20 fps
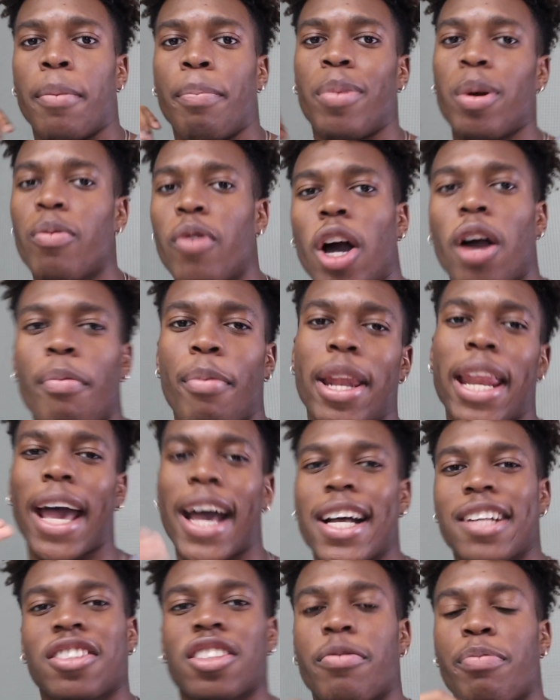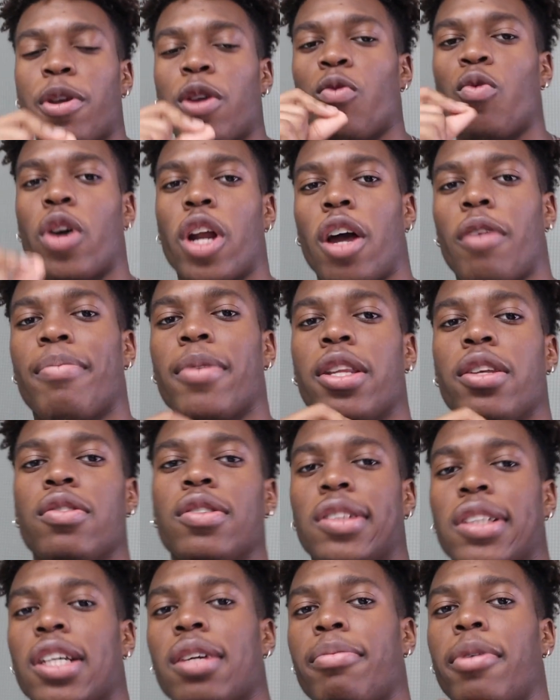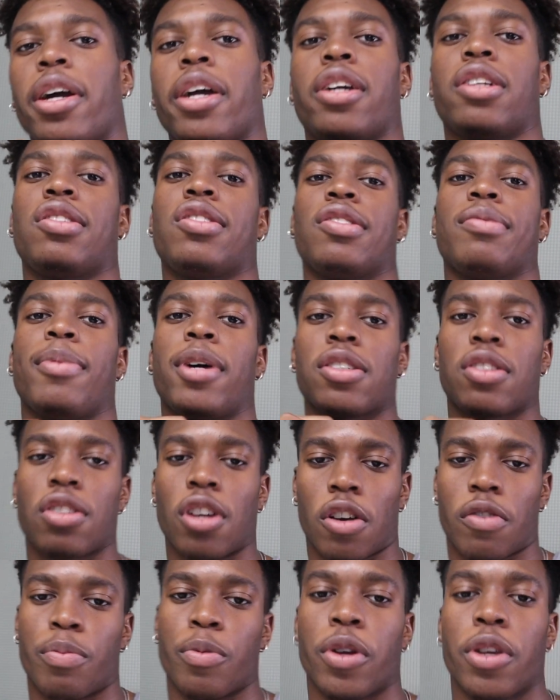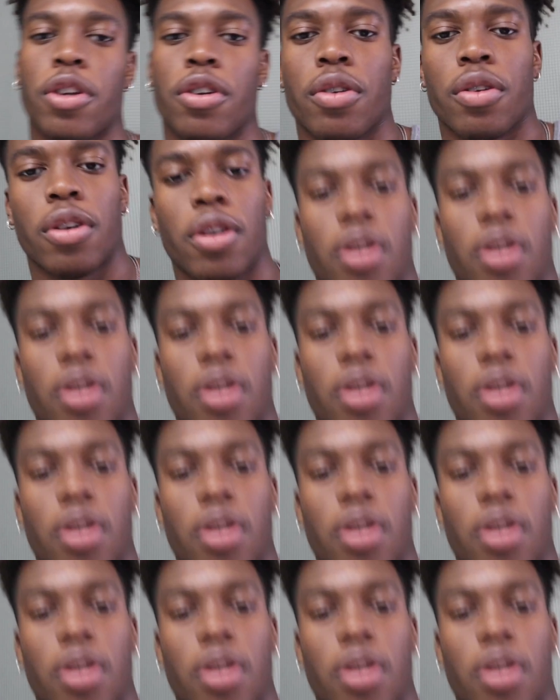People have been asking me what I've been using in my hair since my sophomore year.